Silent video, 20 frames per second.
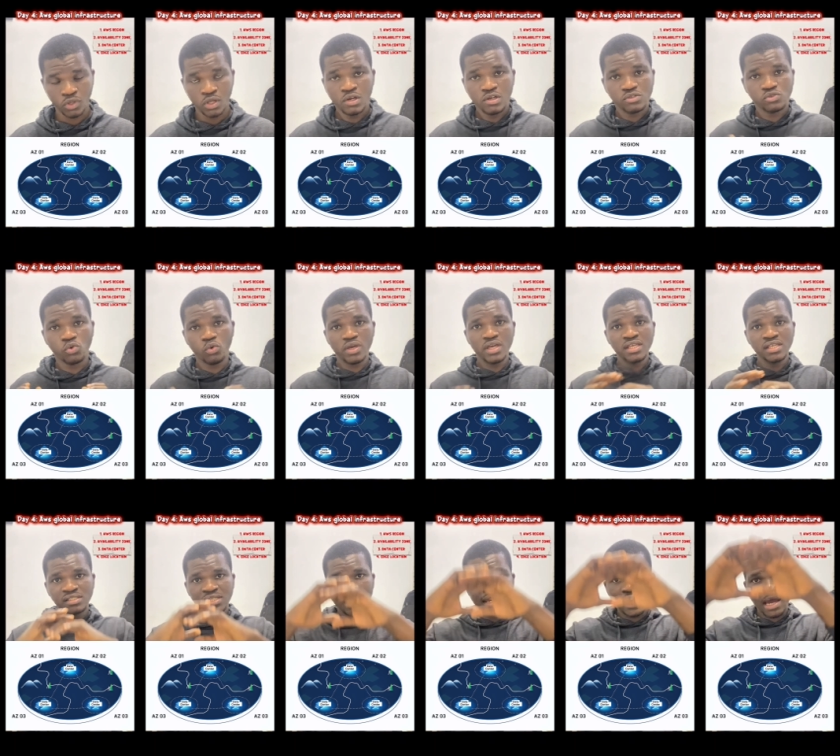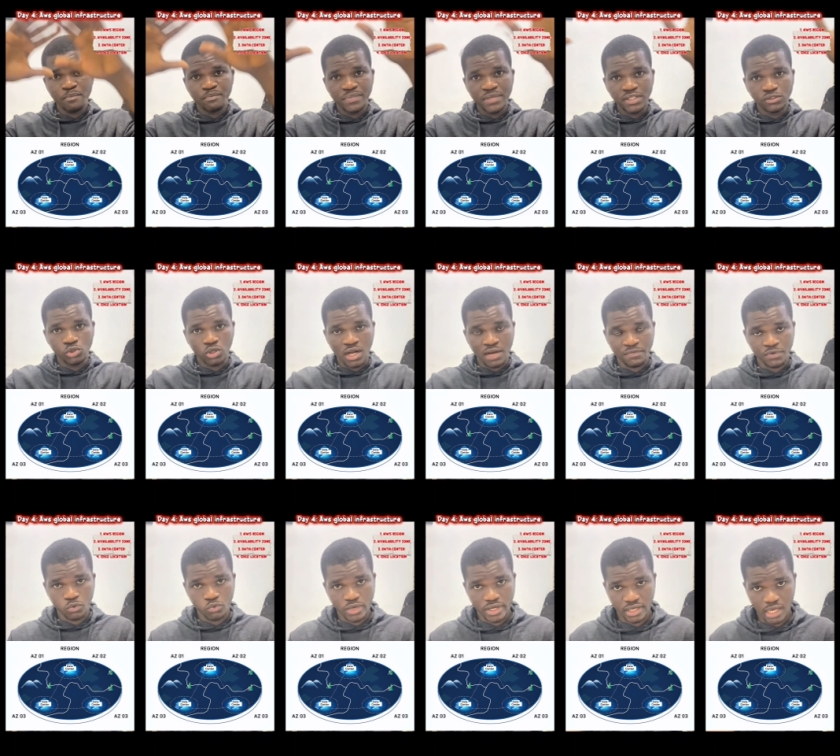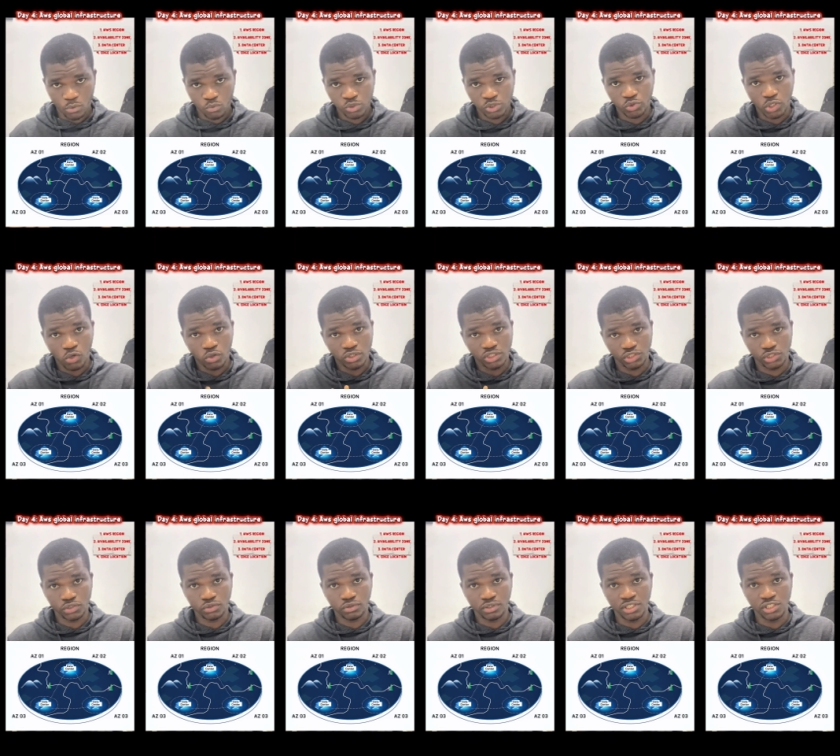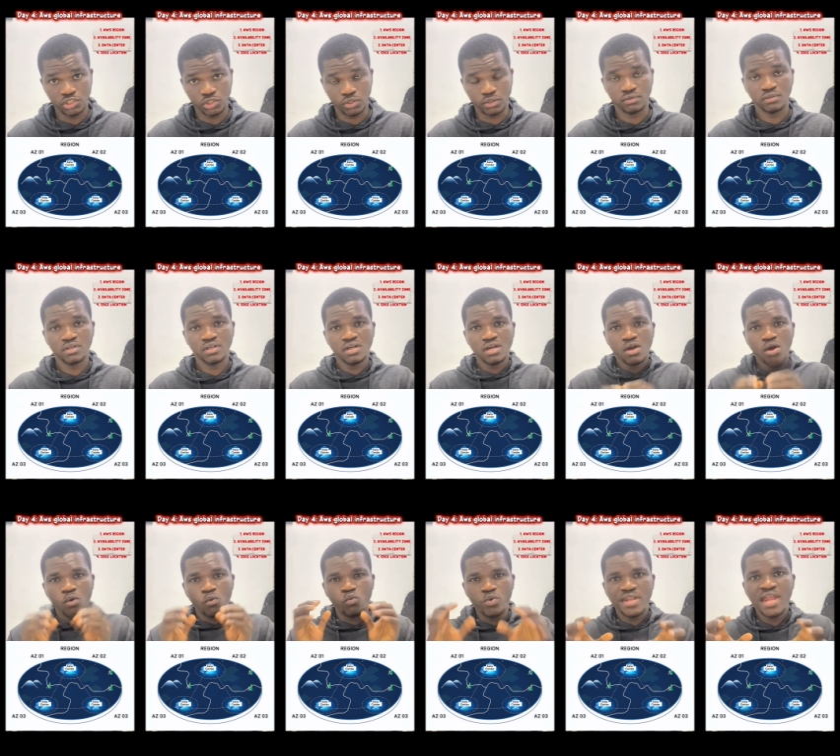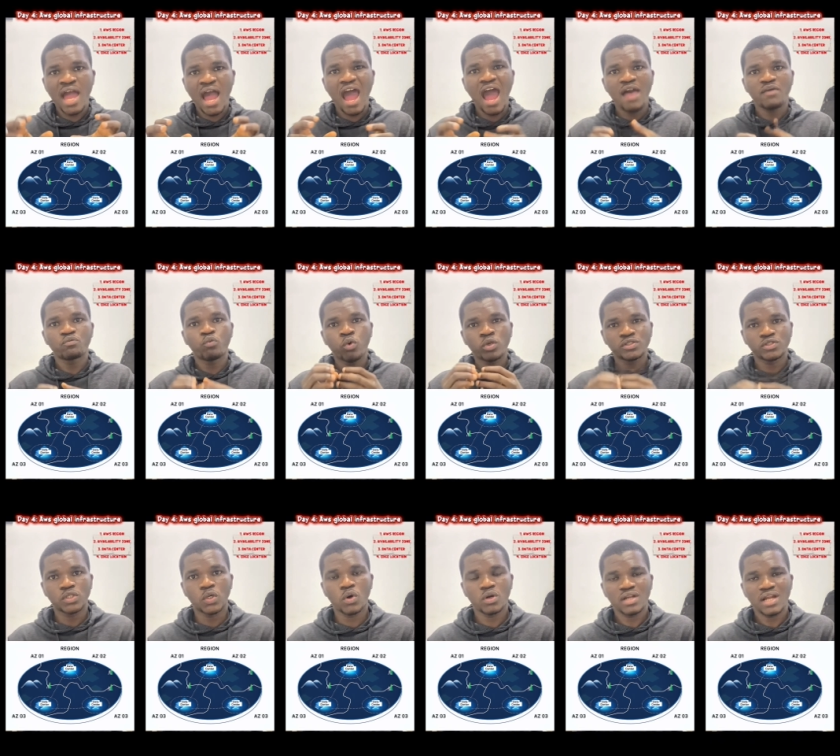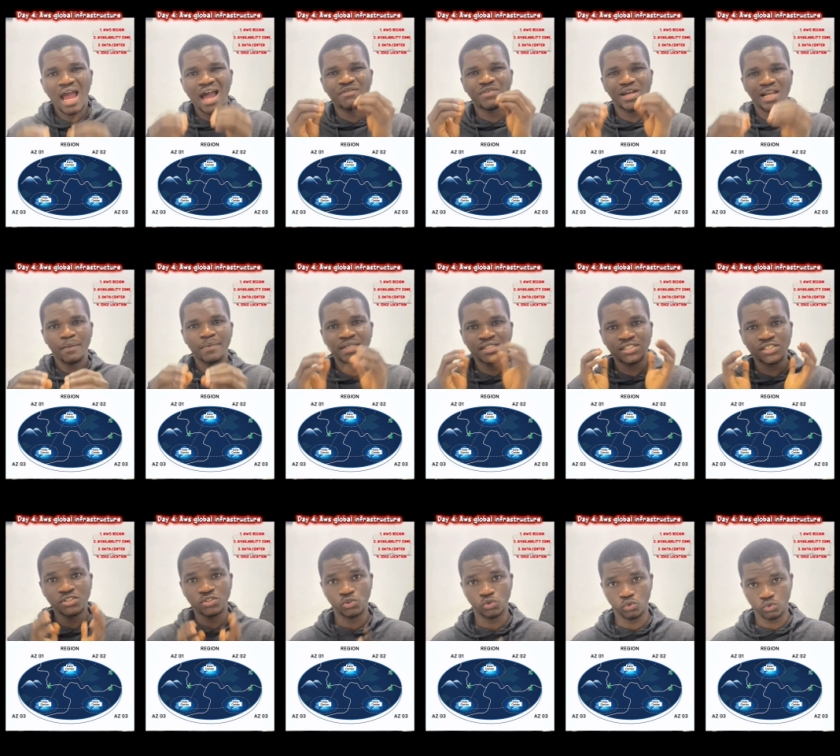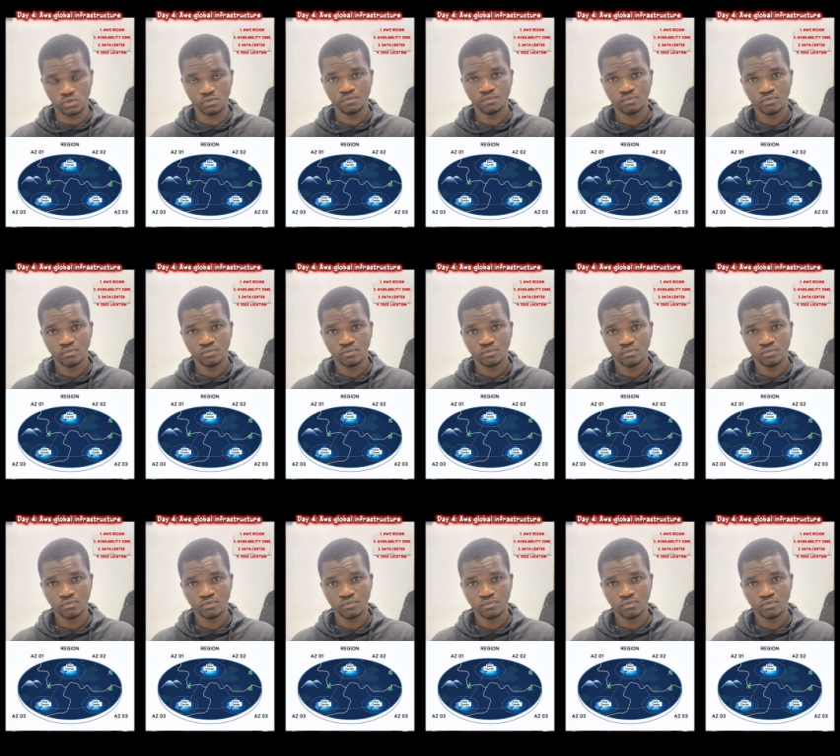So inside that big geographical area, which we call region, we now have what we call availability zone.